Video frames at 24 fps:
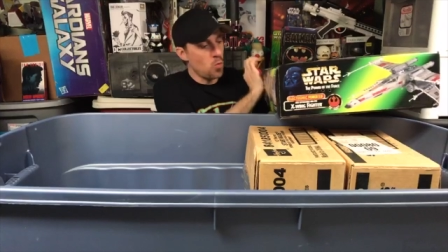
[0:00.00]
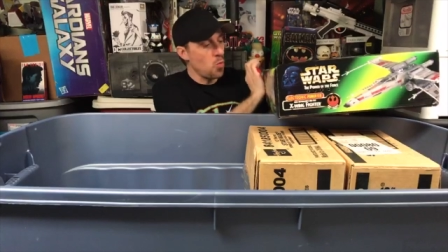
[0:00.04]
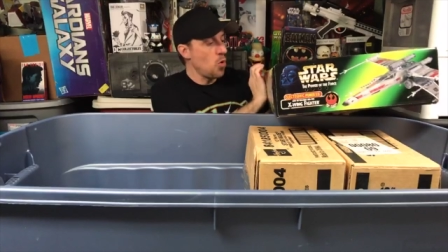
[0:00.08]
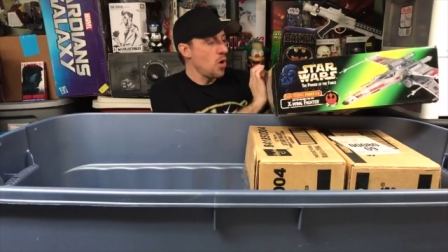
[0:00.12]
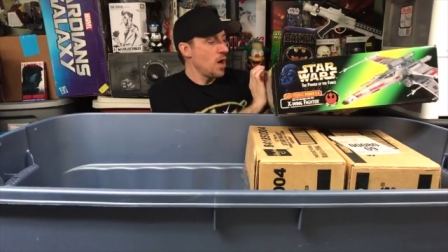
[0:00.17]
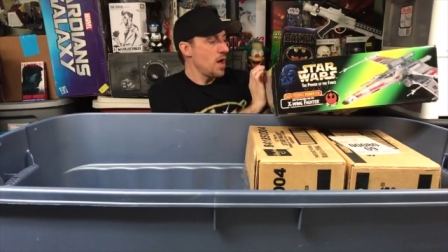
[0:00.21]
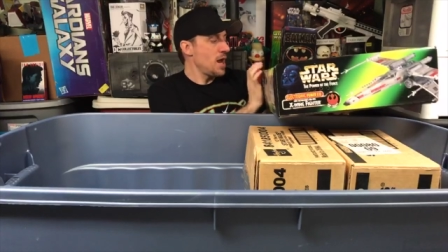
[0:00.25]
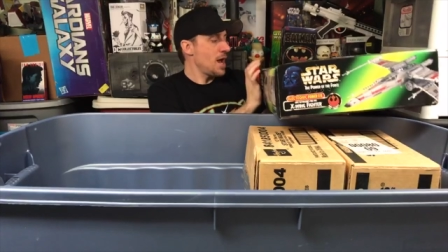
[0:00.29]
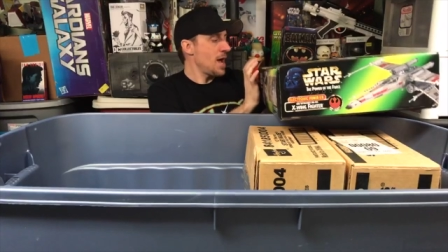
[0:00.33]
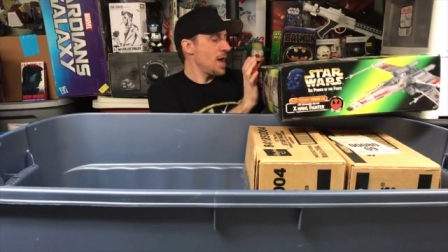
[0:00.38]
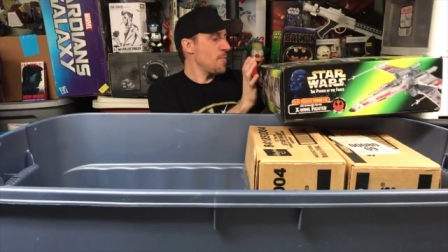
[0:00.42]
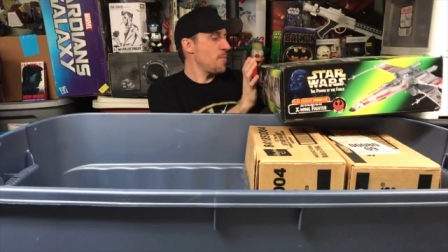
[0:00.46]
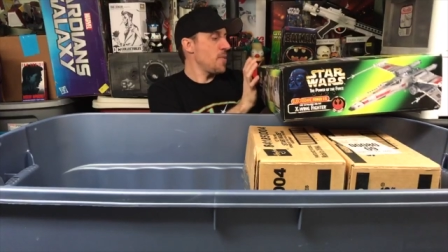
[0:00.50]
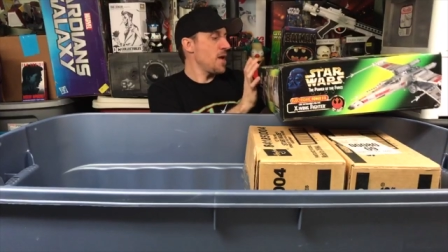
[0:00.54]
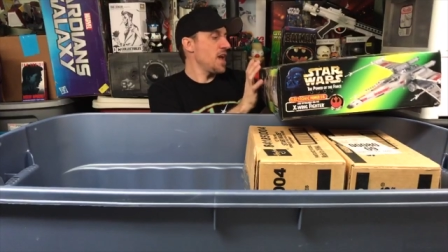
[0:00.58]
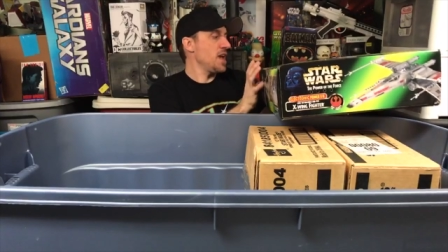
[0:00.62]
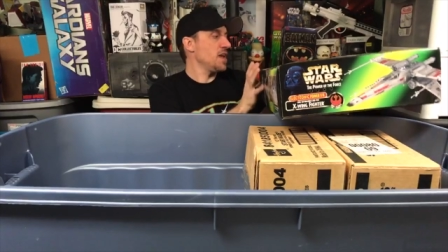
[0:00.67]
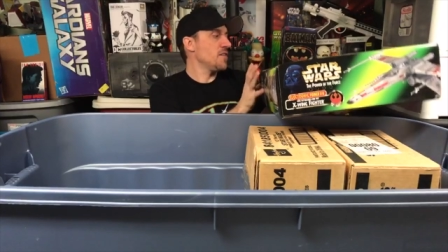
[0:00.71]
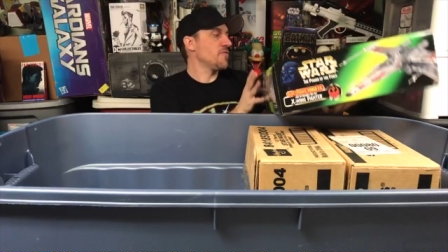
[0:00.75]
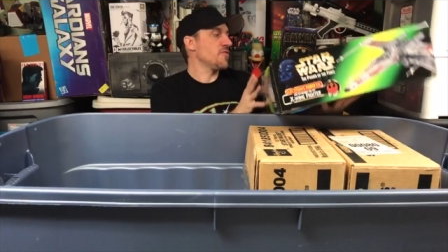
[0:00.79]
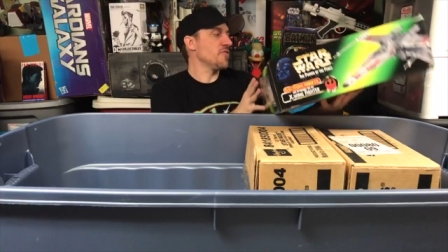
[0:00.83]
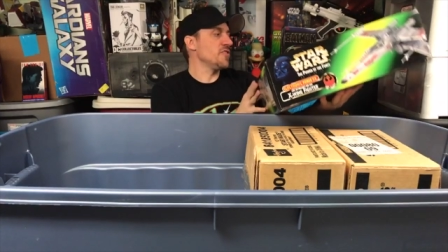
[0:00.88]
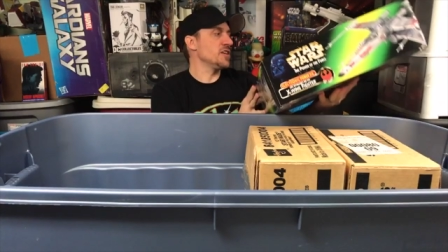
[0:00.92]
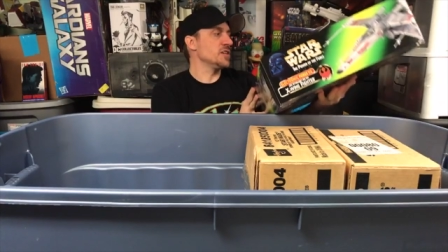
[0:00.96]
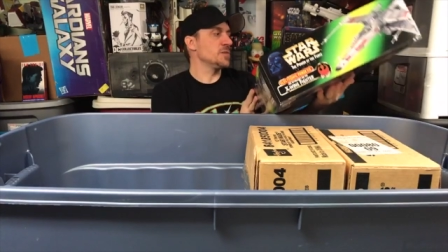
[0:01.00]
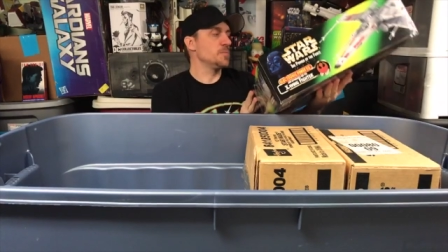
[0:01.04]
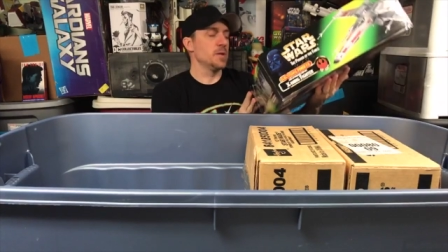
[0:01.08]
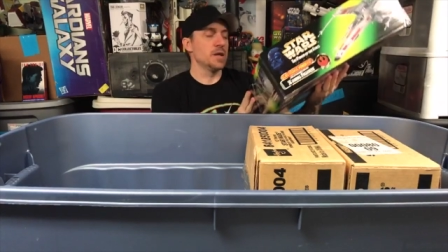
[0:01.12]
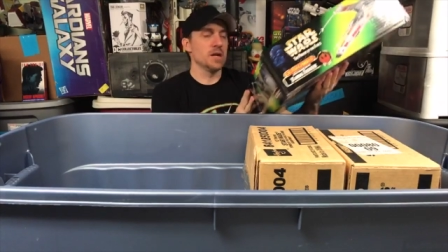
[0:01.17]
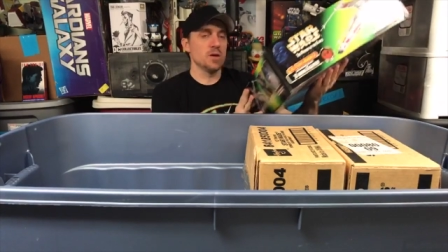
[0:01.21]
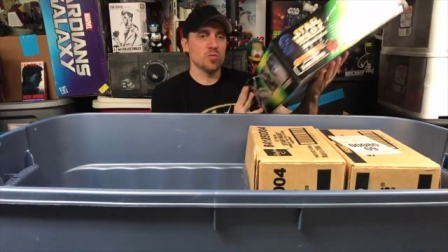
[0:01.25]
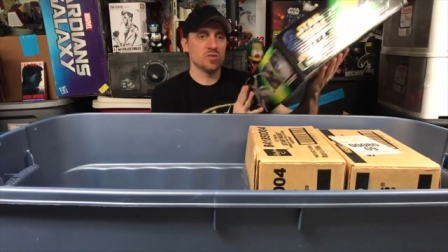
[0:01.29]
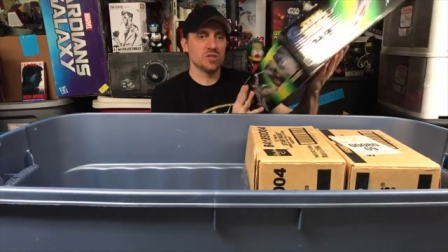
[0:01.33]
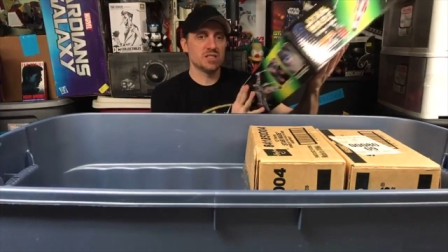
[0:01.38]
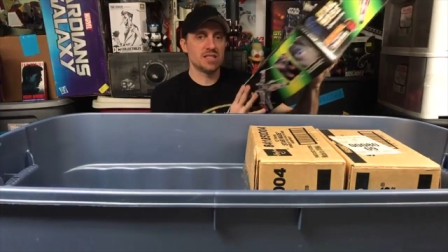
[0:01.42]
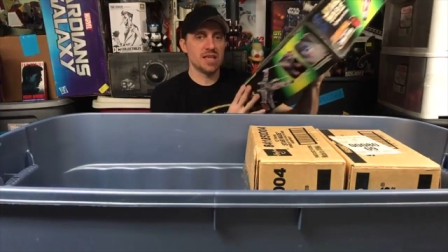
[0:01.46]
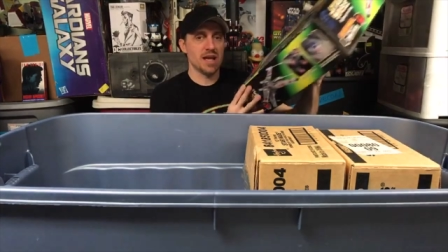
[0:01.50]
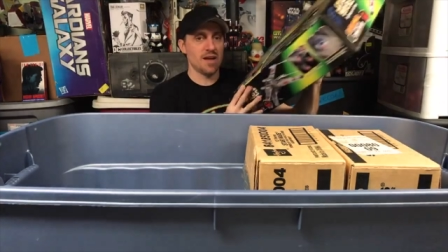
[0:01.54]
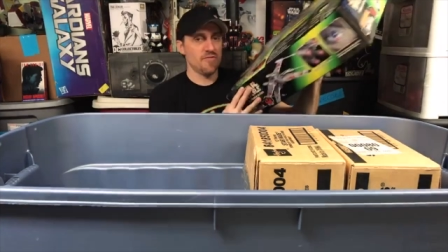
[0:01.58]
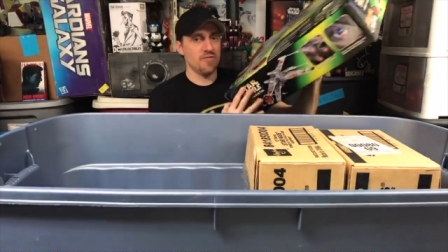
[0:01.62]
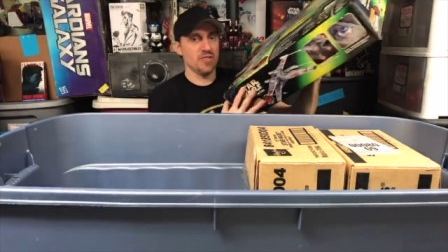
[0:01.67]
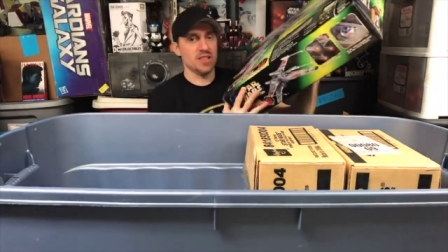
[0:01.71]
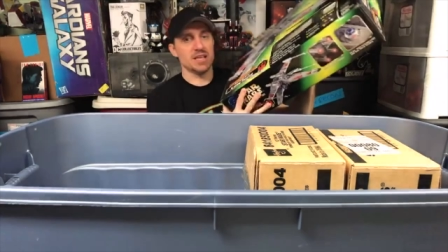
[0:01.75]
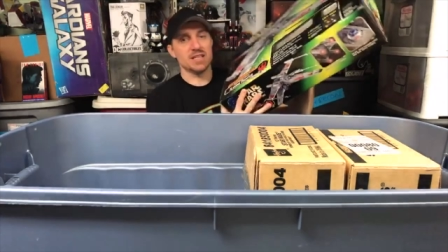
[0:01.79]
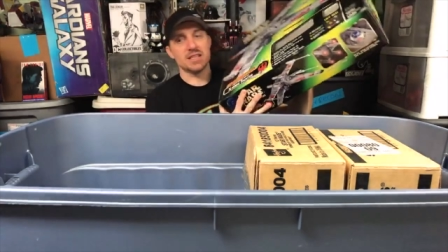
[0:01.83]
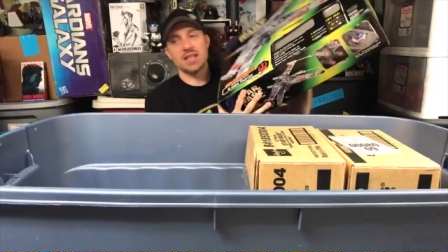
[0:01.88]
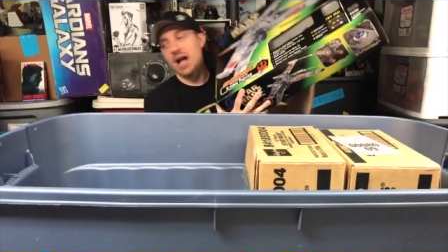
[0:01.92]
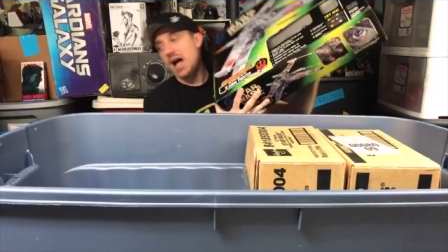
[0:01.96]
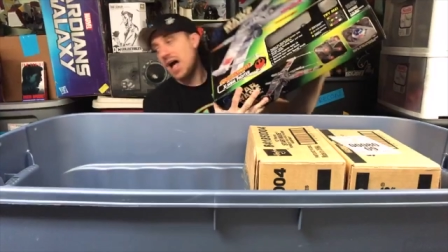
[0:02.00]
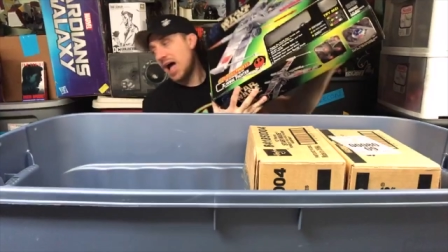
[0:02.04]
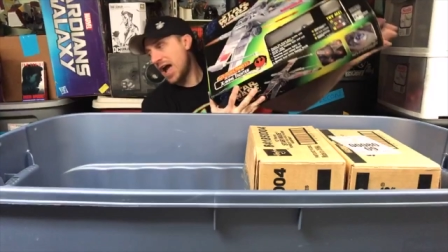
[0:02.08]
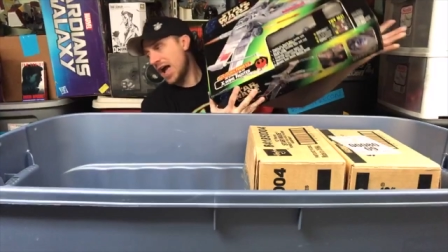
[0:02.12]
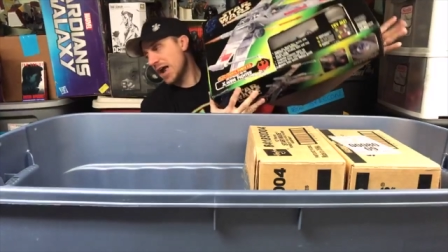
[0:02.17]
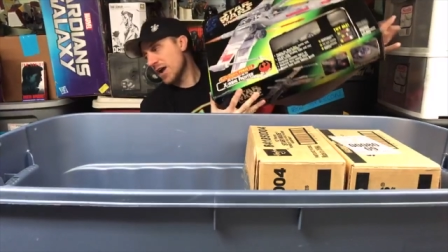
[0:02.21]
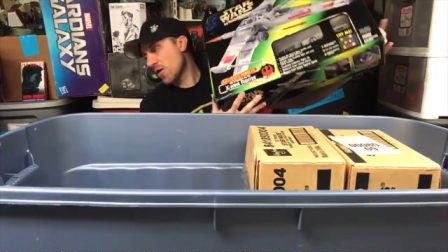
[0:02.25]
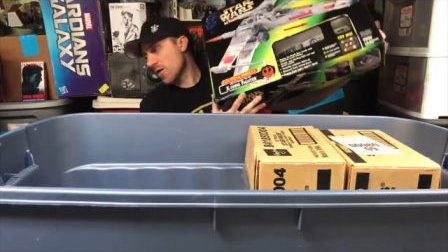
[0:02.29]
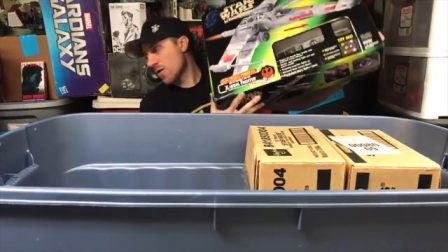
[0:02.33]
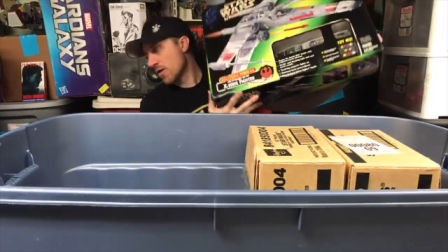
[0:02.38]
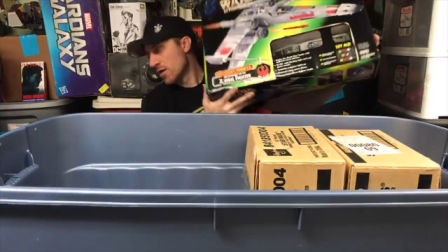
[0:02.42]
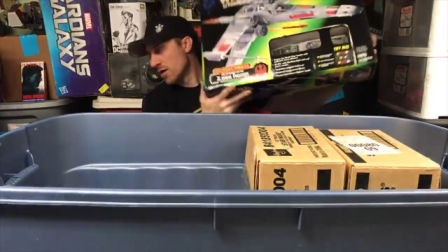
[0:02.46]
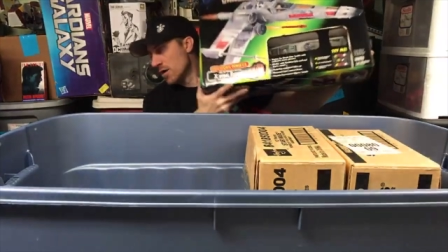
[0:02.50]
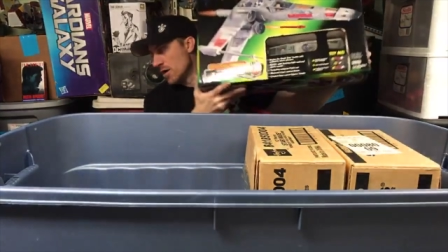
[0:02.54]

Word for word: what I paid for this, but it was definitely in the higher